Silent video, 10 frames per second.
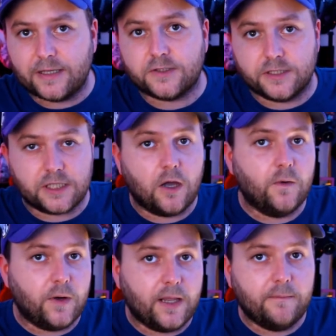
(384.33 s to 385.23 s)
on its
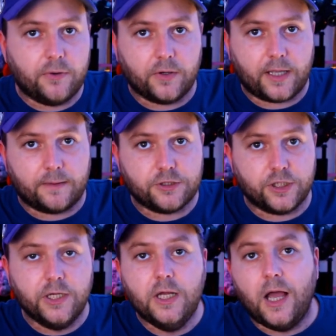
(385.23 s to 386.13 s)
own input capture.
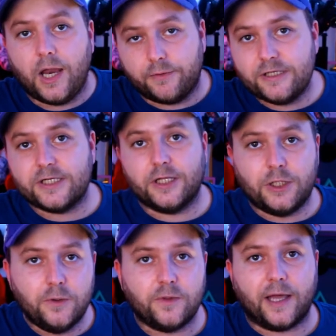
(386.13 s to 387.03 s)
And the reason I
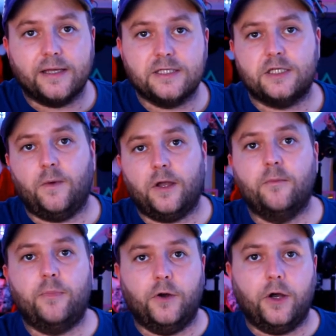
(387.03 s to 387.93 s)
do that is so I can
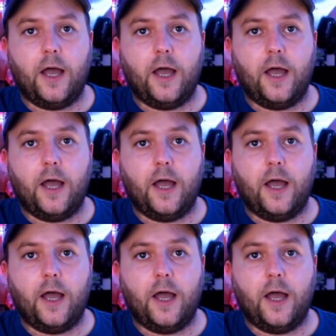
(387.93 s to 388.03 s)
put